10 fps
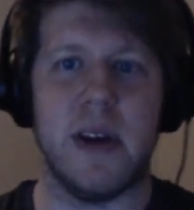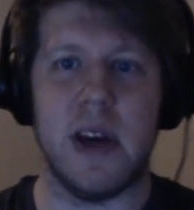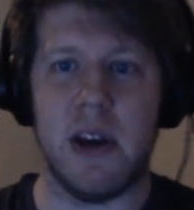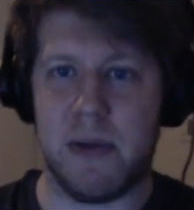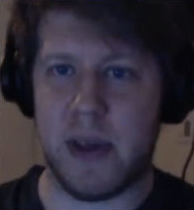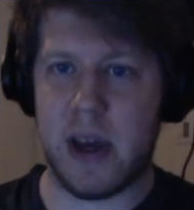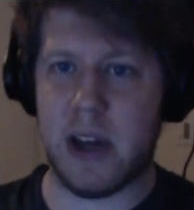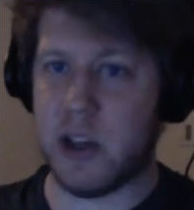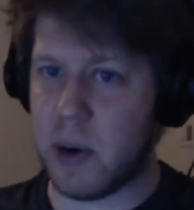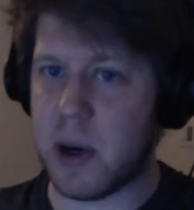if they
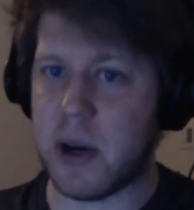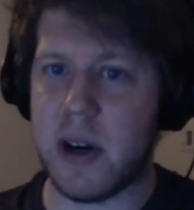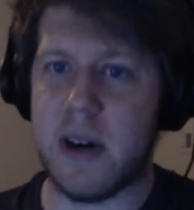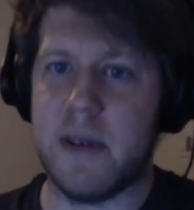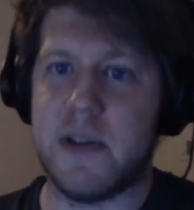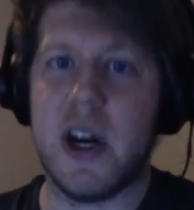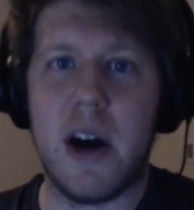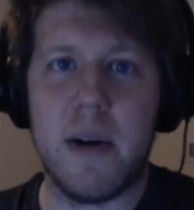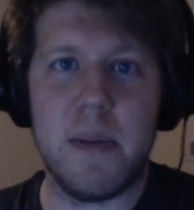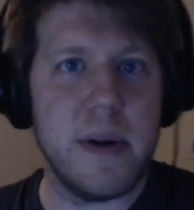do a good enough
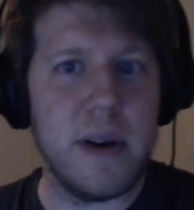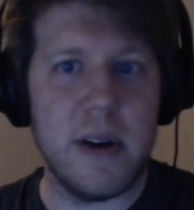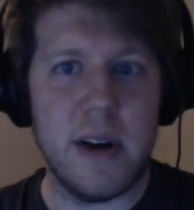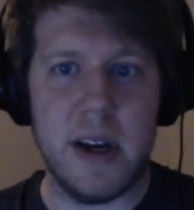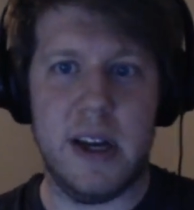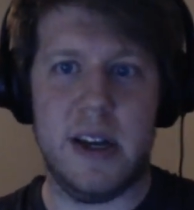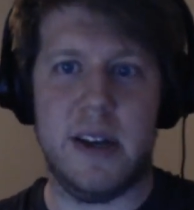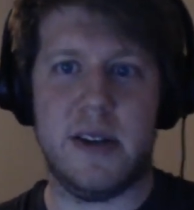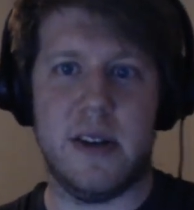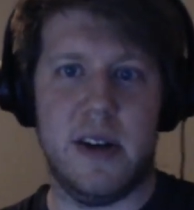job
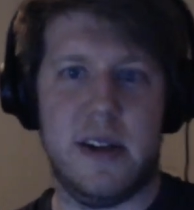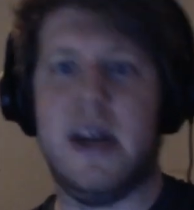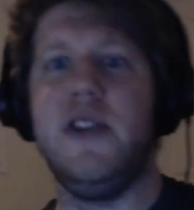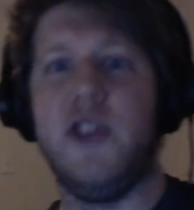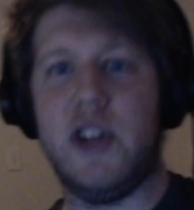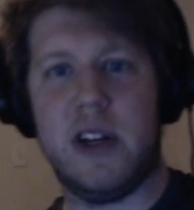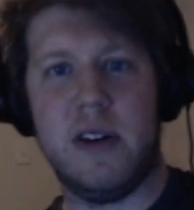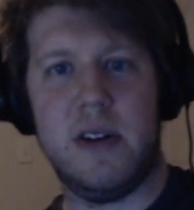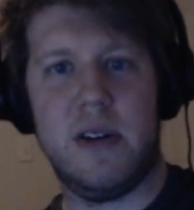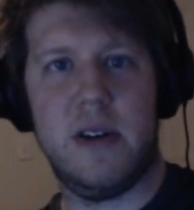is attention,